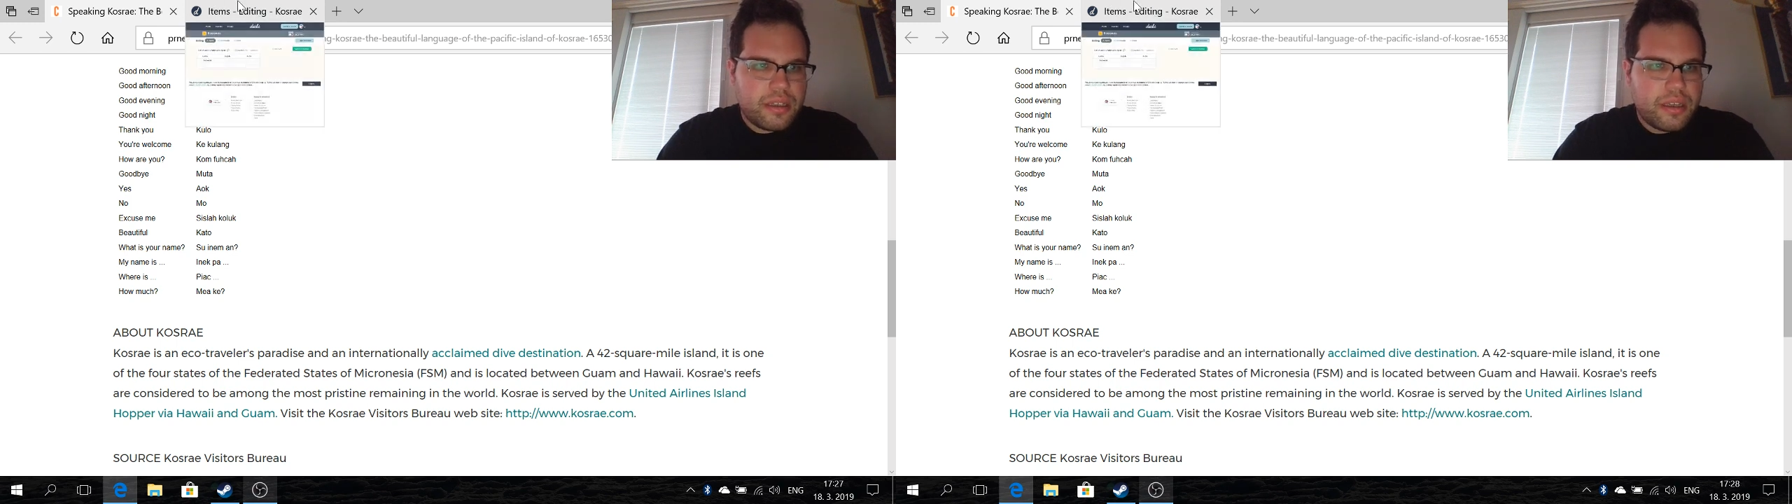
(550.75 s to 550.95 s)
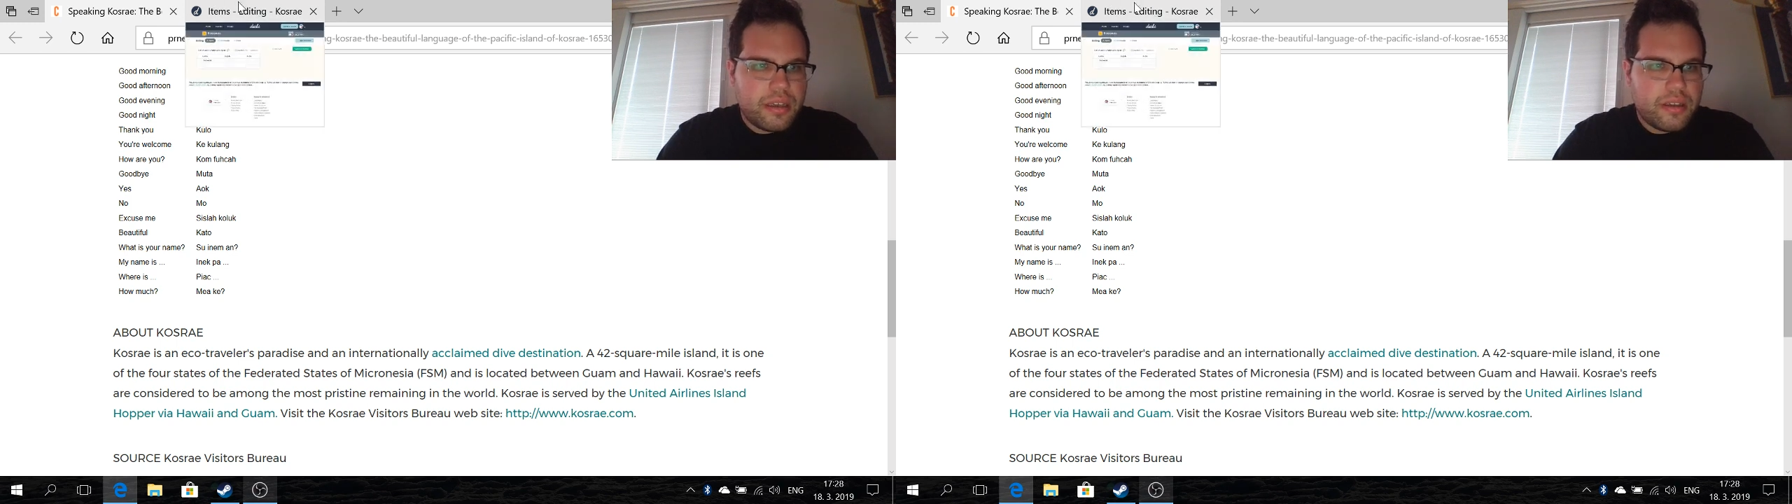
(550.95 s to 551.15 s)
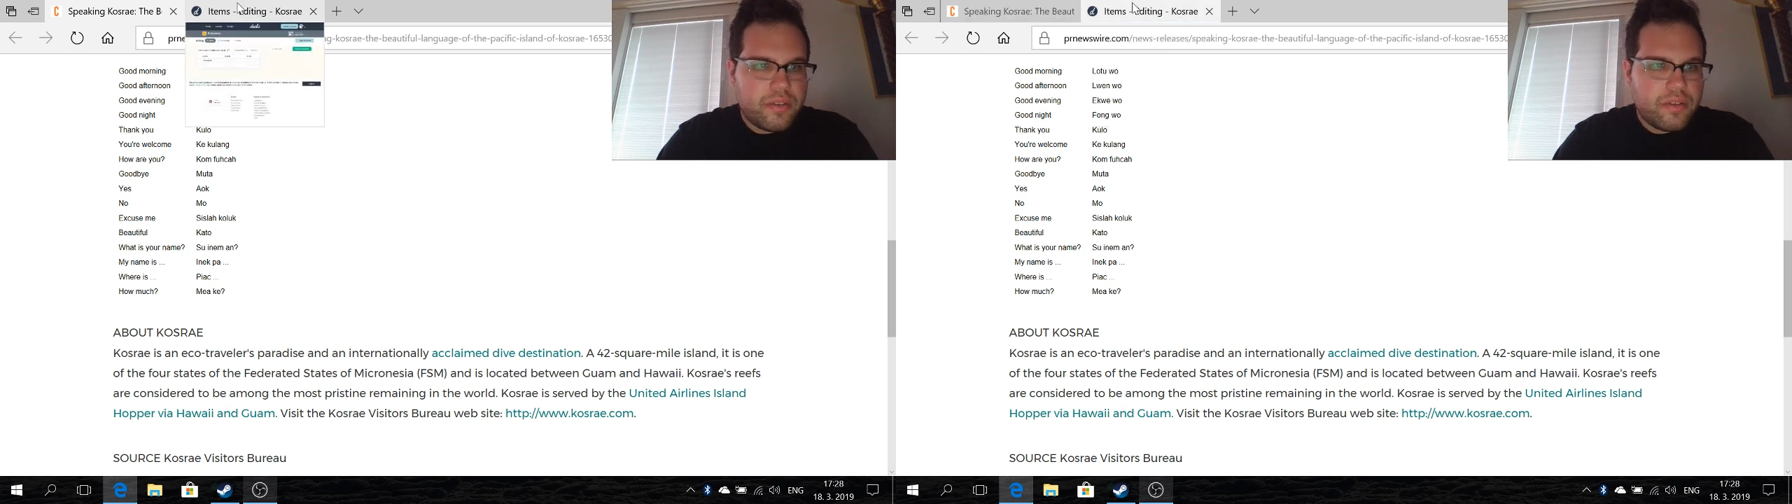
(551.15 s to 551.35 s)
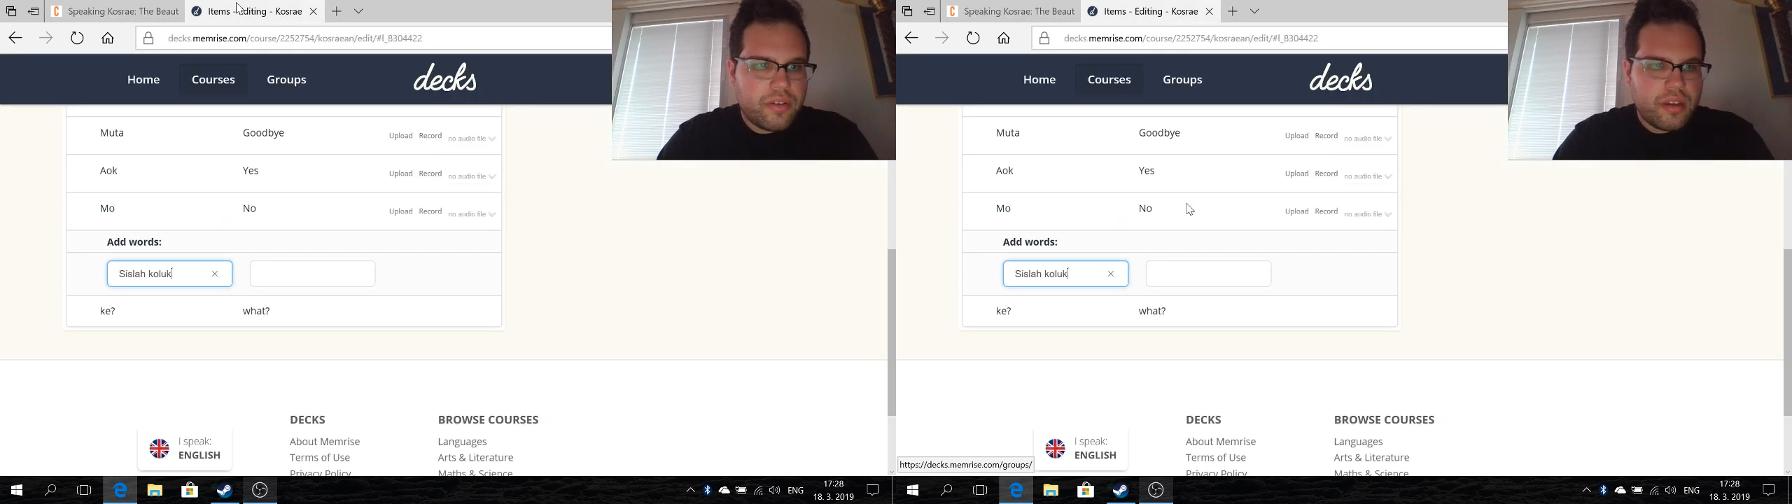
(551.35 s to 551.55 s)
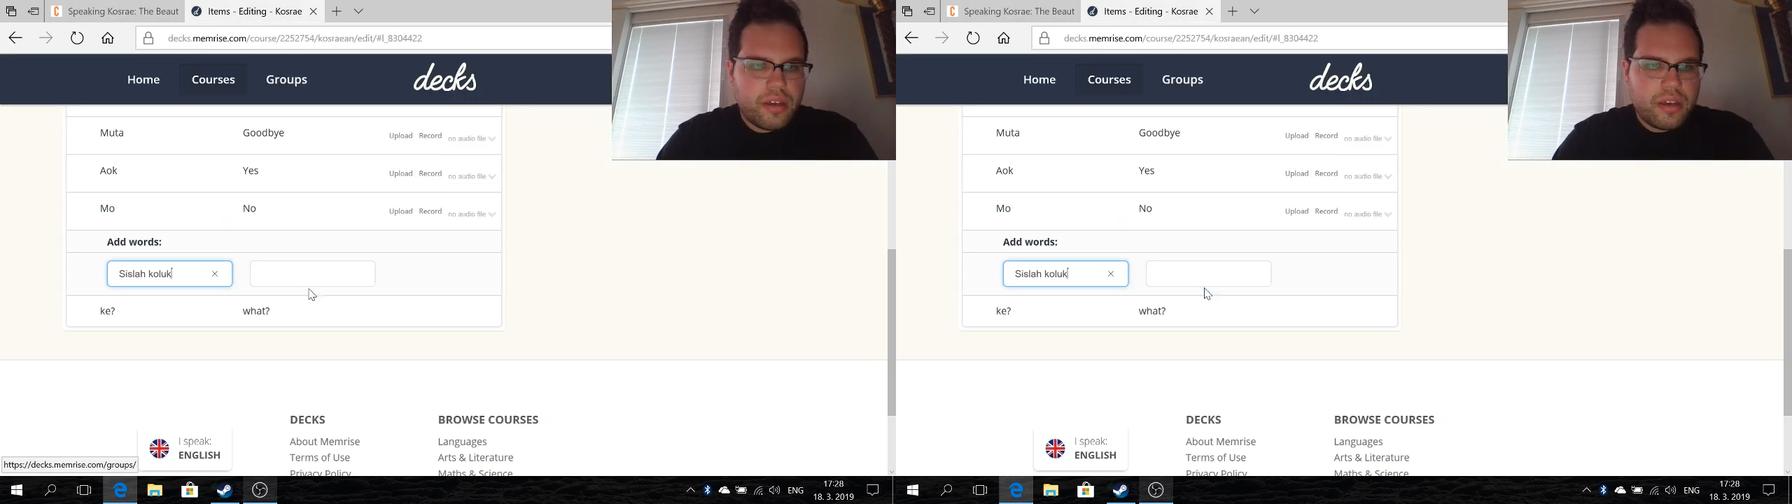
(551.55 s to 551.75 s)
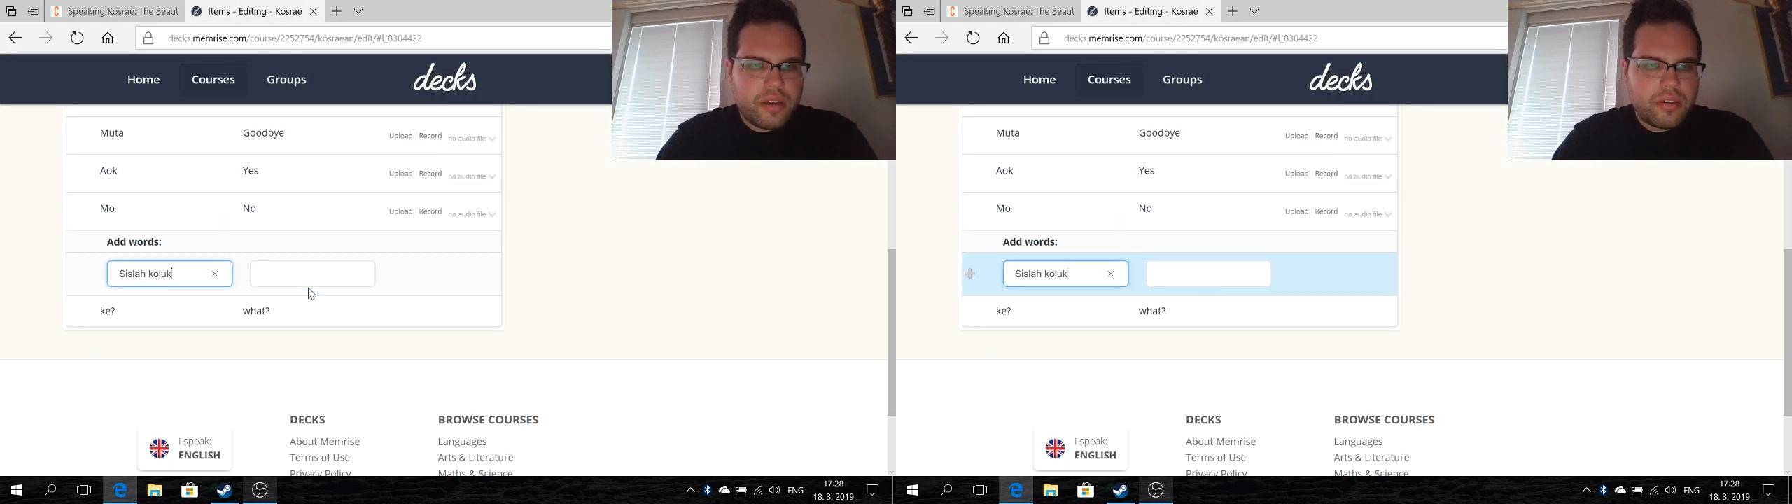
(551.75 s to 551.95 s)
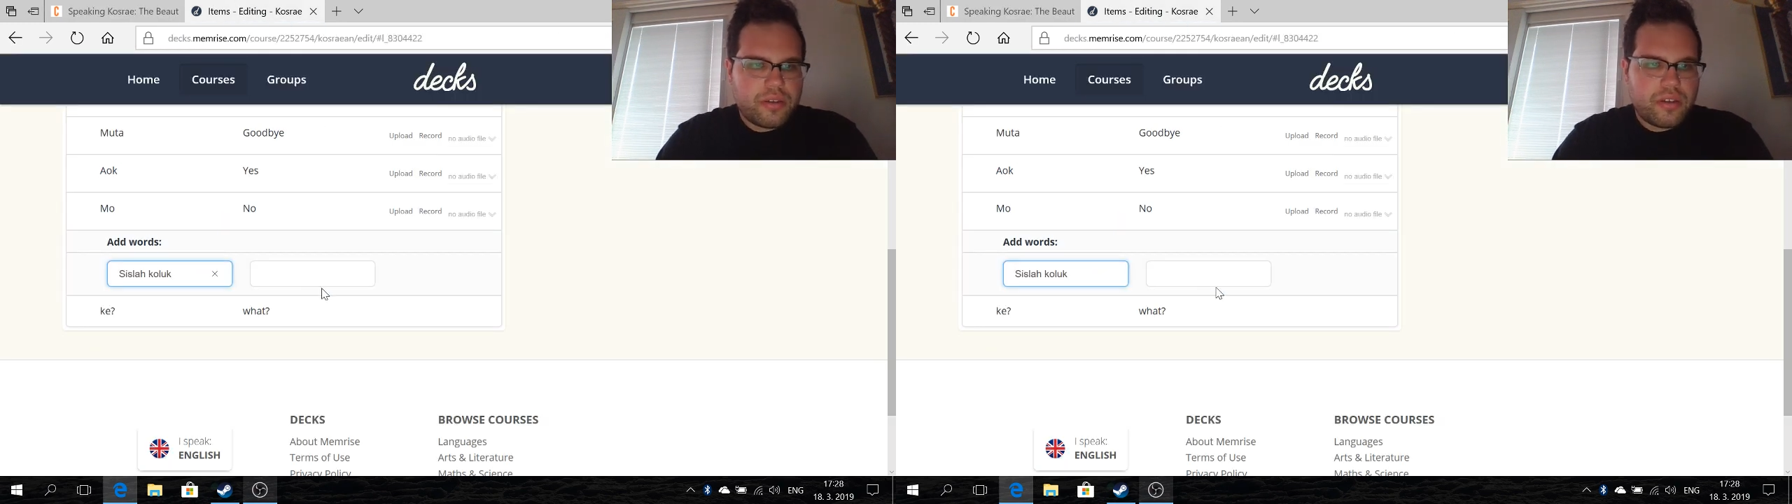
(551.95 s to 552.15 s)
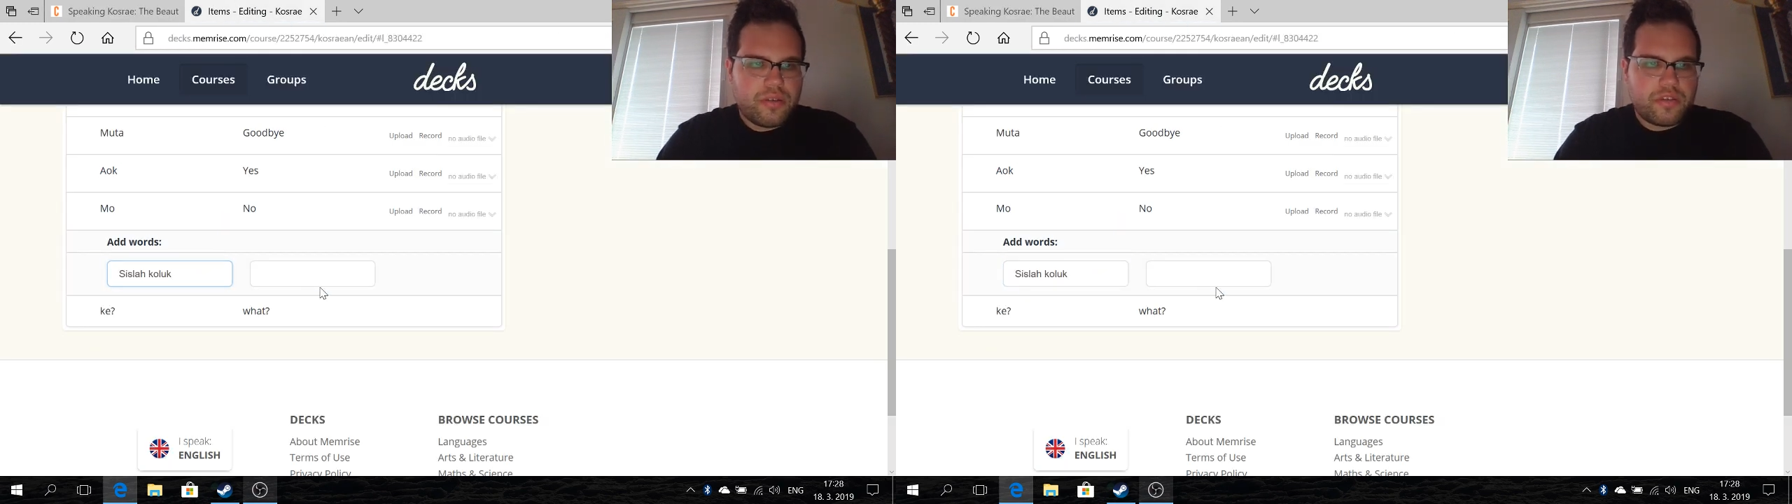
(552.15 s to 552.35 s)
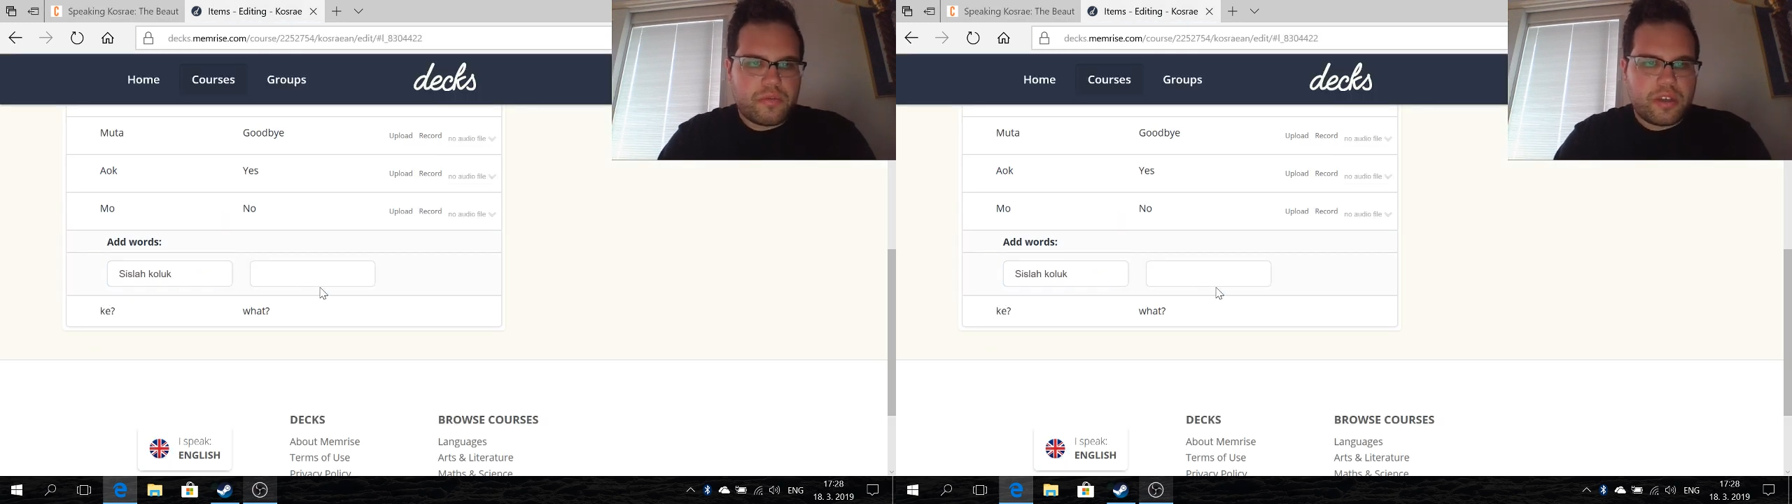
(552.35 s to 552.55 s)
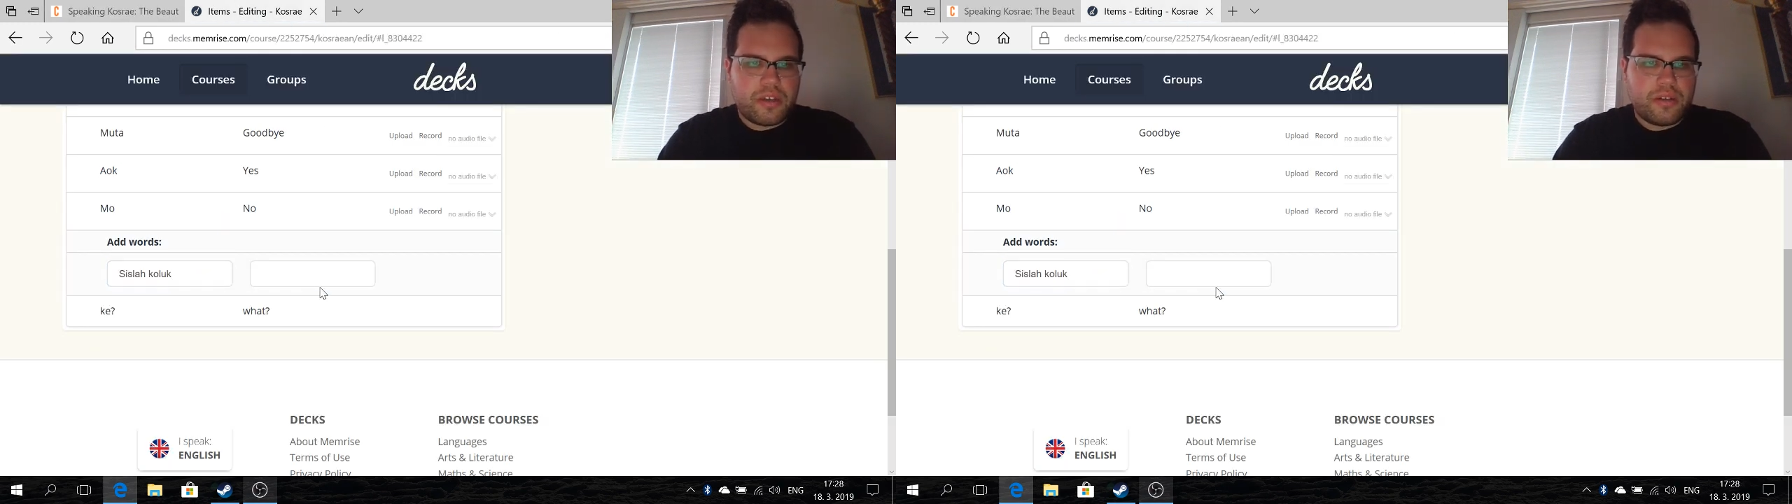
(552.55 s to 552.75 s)
is excuse
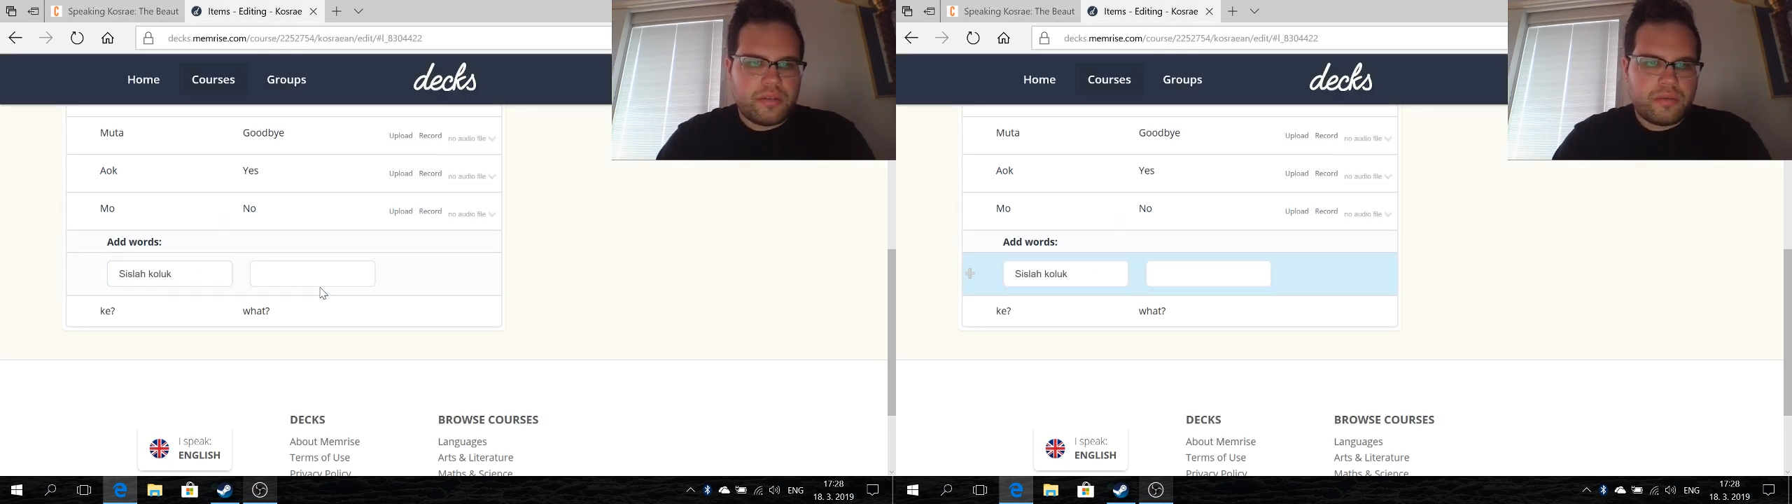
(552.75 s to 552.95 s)
me.